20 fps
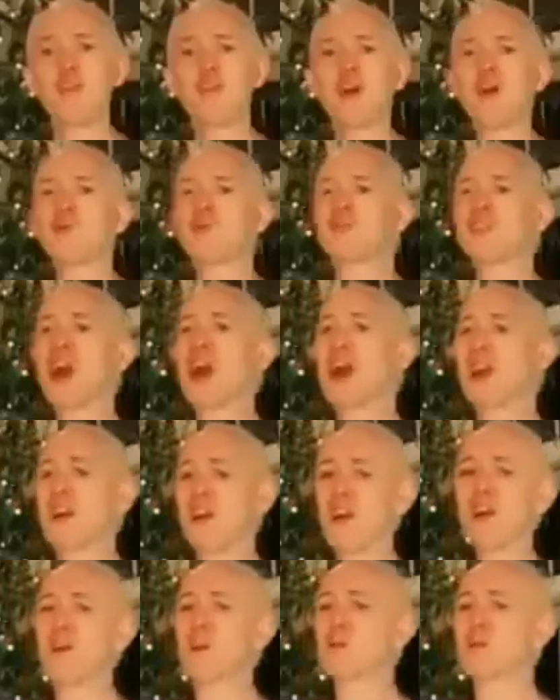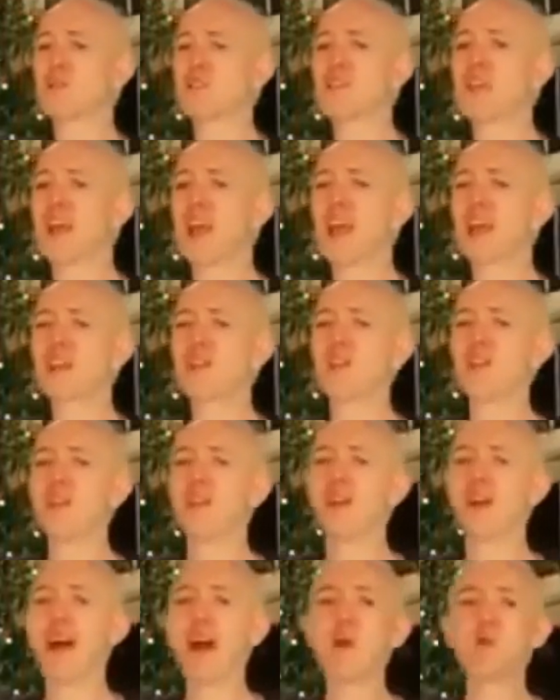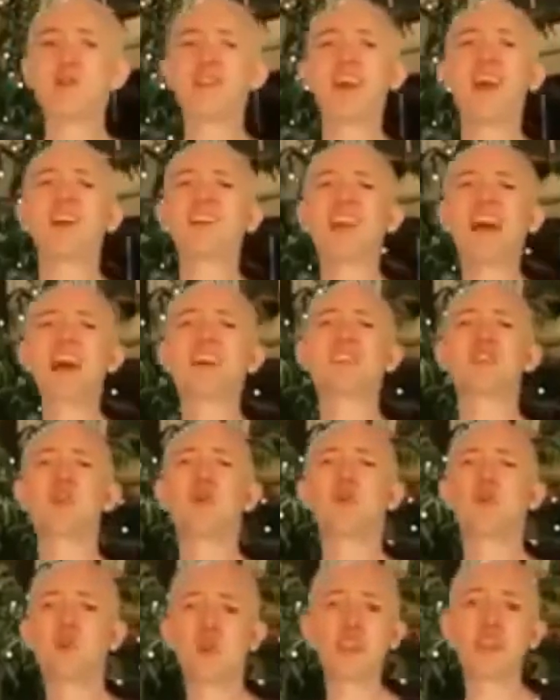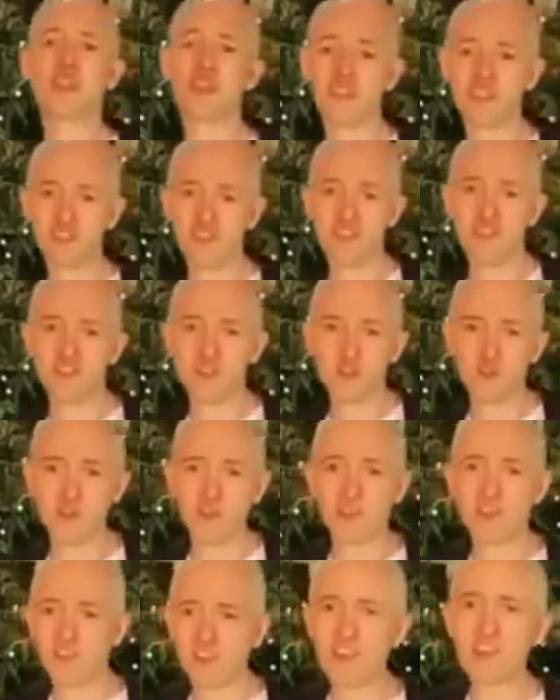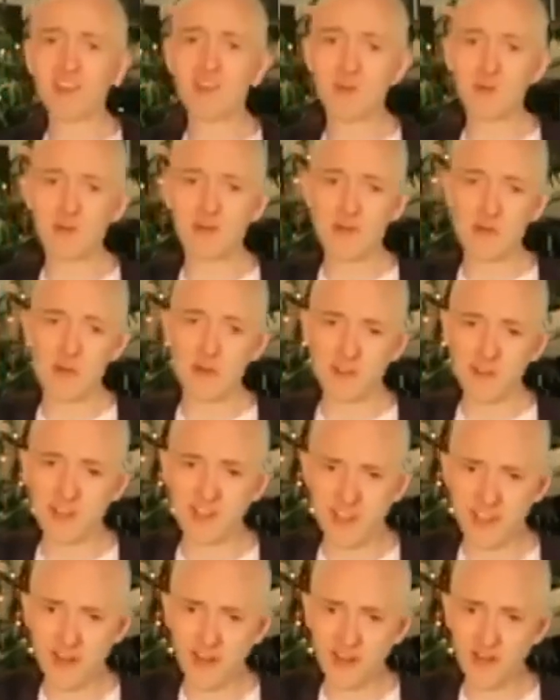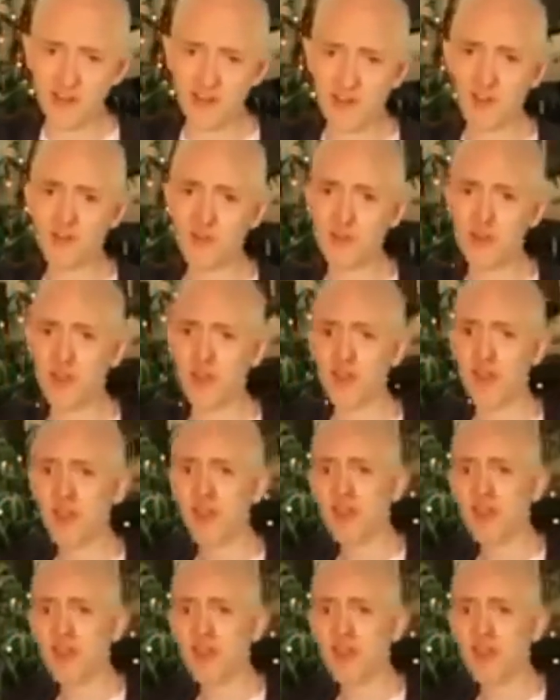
If I was not 100% accurate, I would not last a week in this industry, let alone 14 years, trust me.